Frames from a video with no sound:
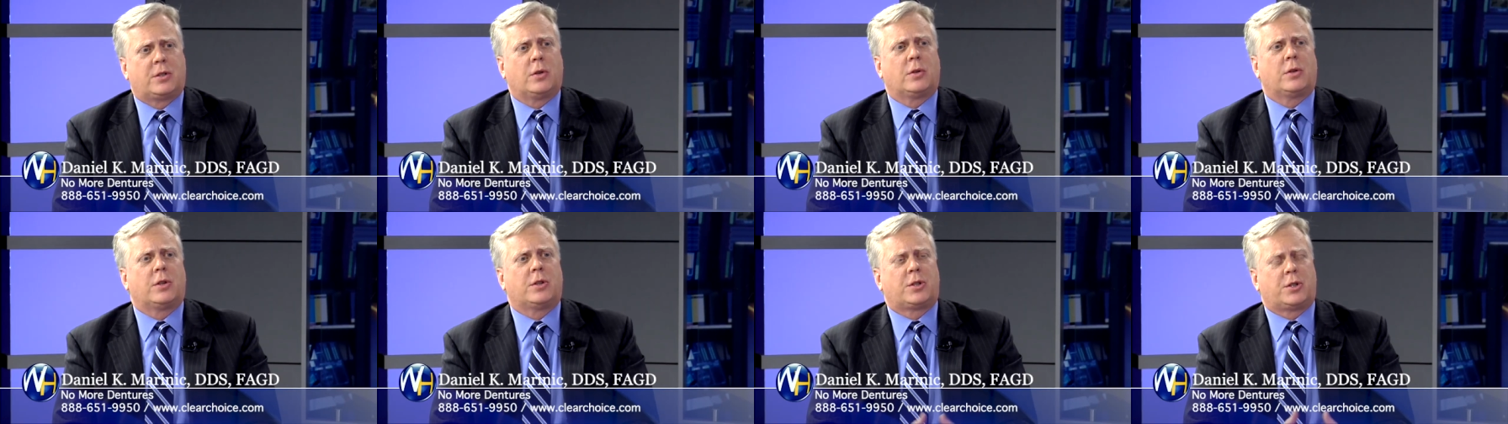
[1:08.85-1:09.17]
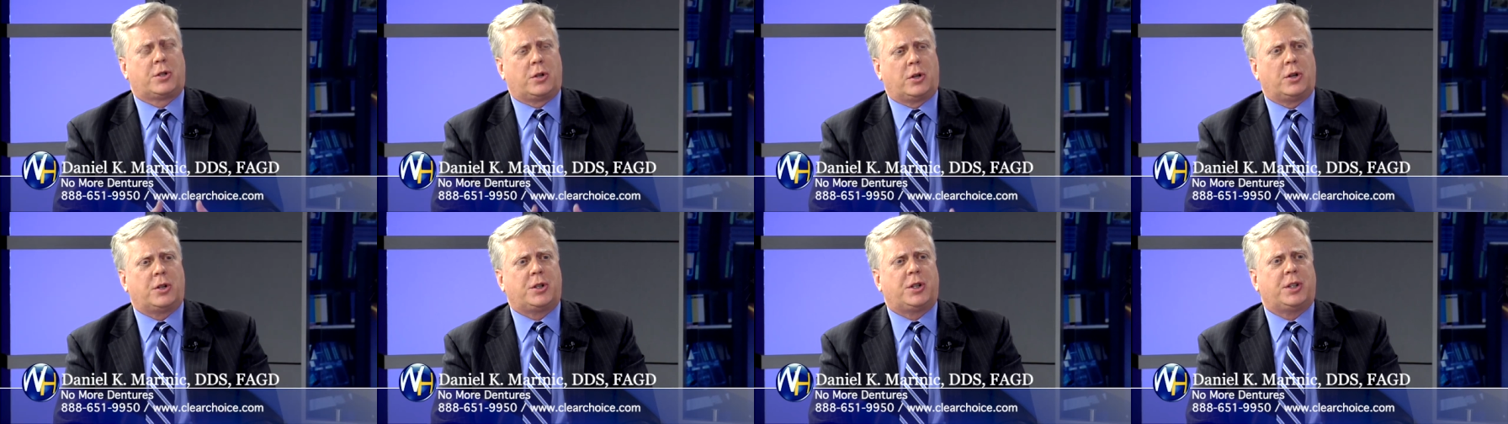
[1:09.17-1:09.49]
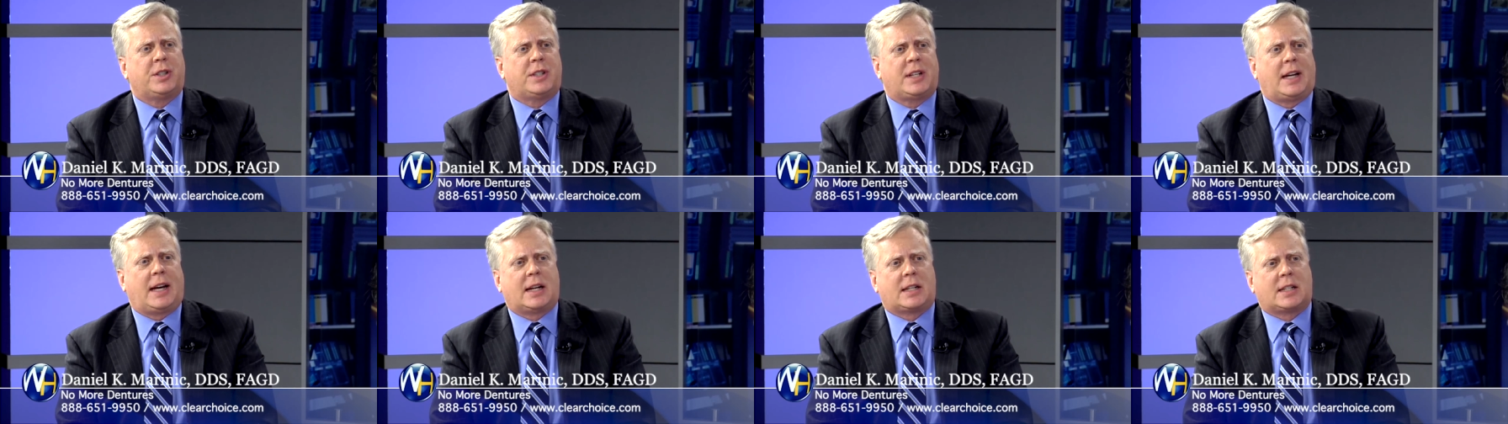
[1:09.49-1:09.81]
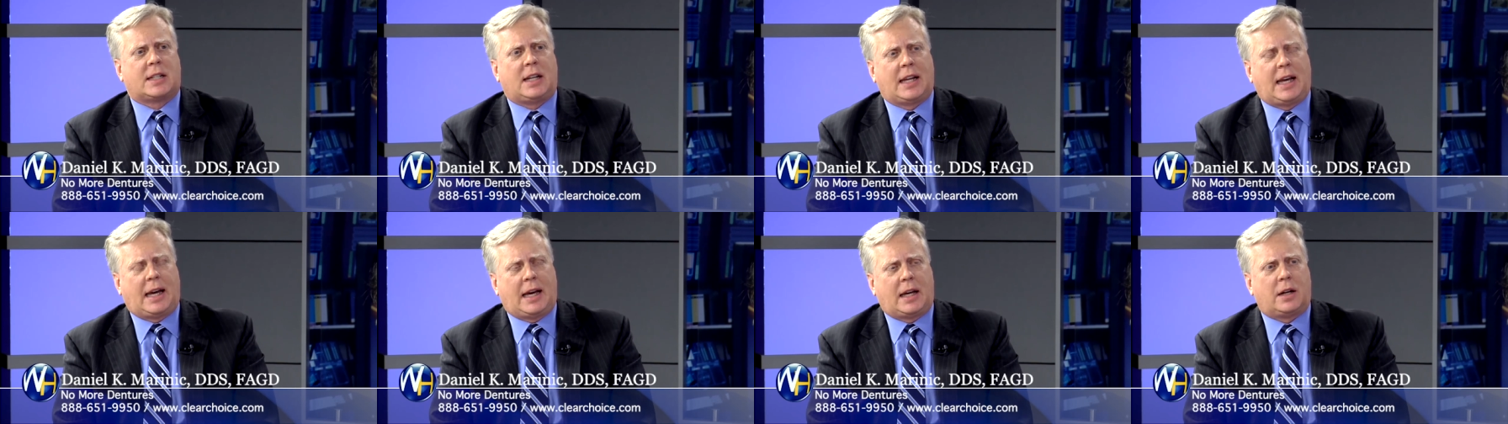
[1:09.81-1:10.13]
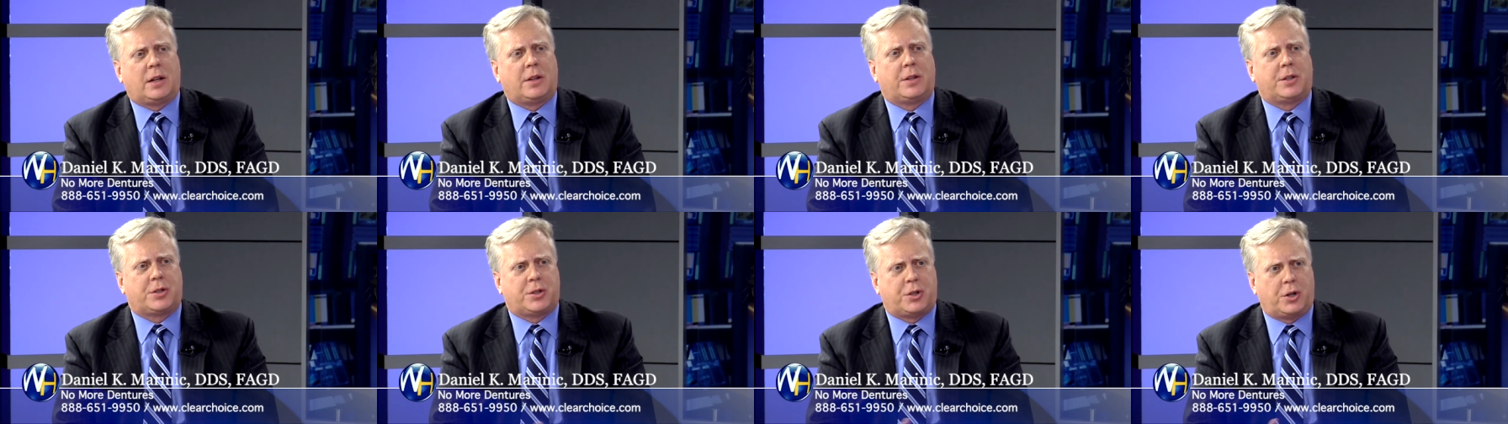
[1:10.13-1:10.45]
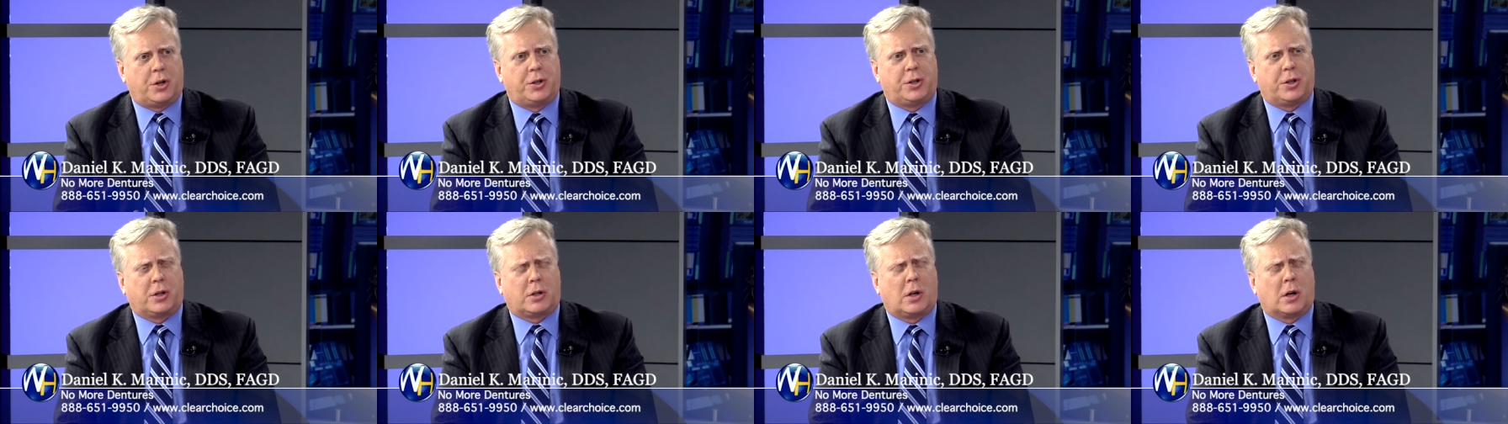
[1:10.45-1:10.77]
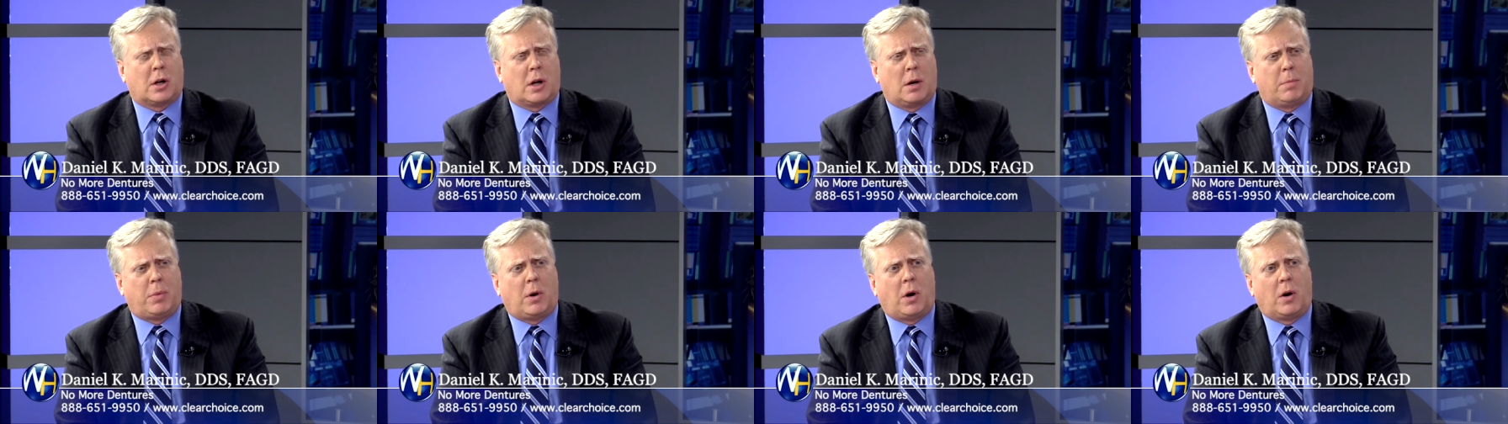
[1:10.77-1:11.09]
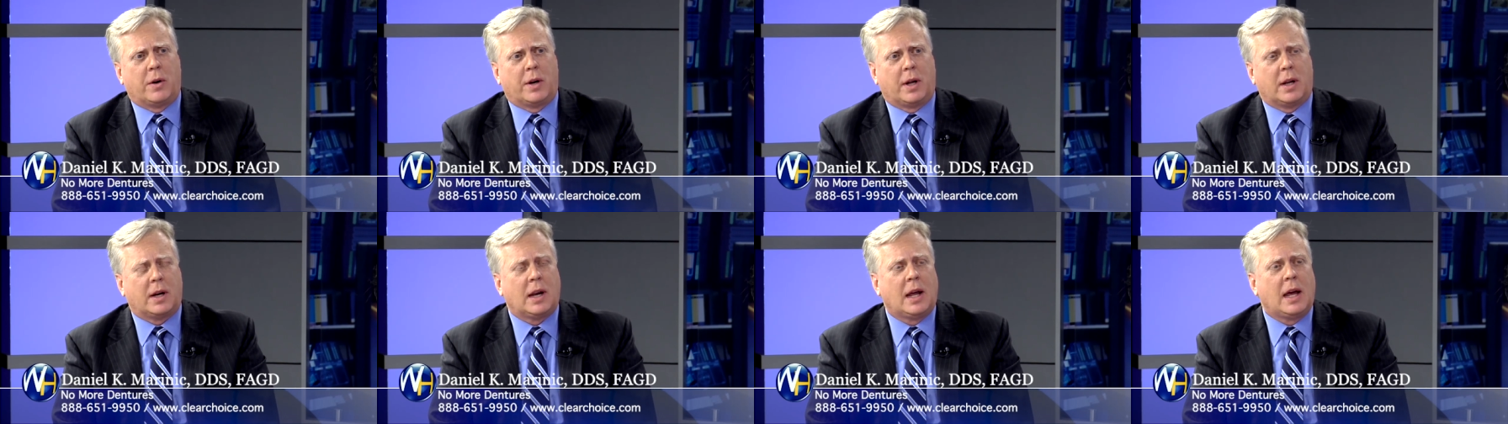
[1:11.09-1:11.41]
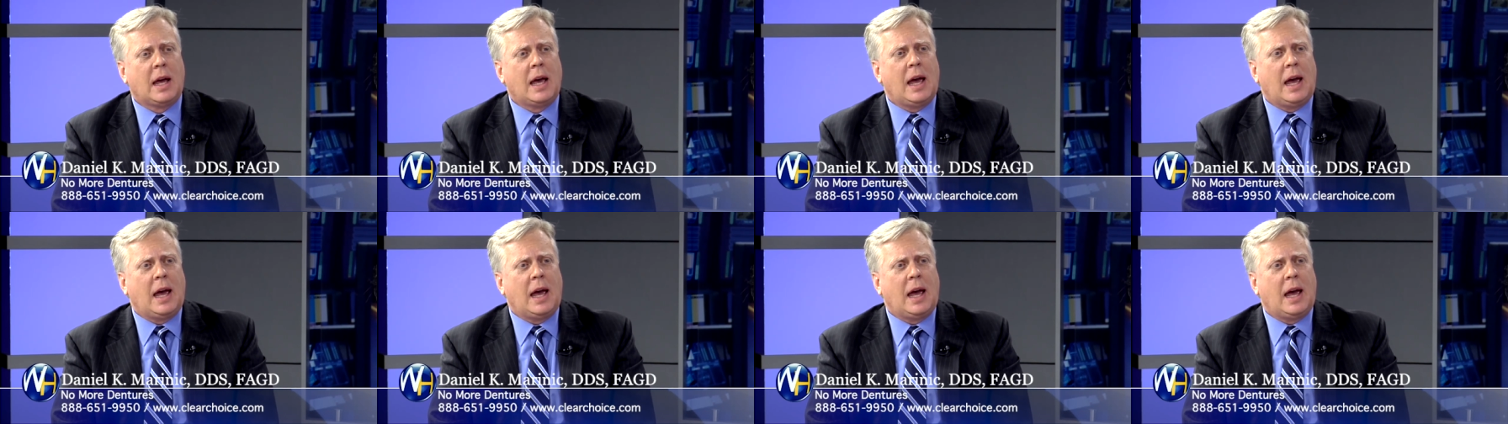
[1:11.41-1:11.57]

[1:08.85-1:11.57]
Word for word: So the surgeons actually handle the surgical component,